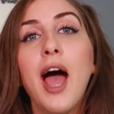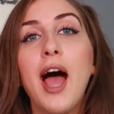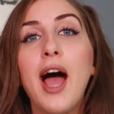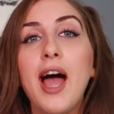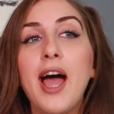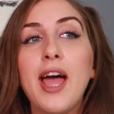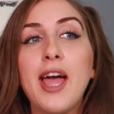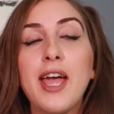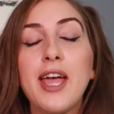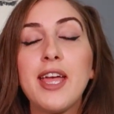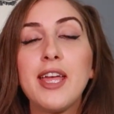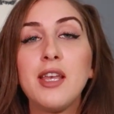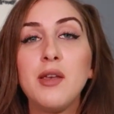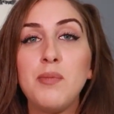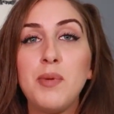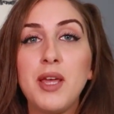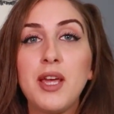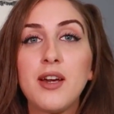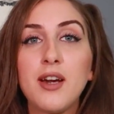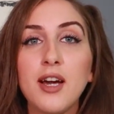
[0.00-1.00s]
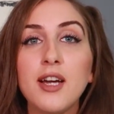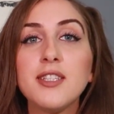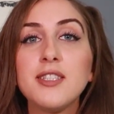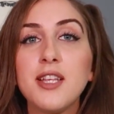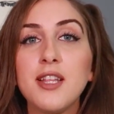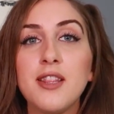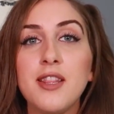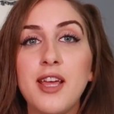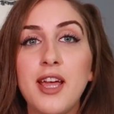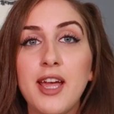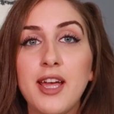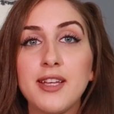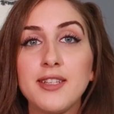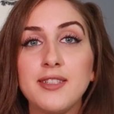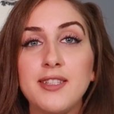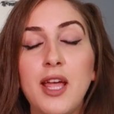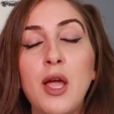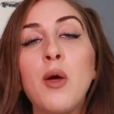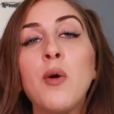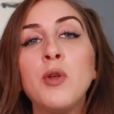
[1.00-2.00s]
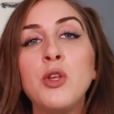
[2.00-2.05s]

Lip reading: and because of this,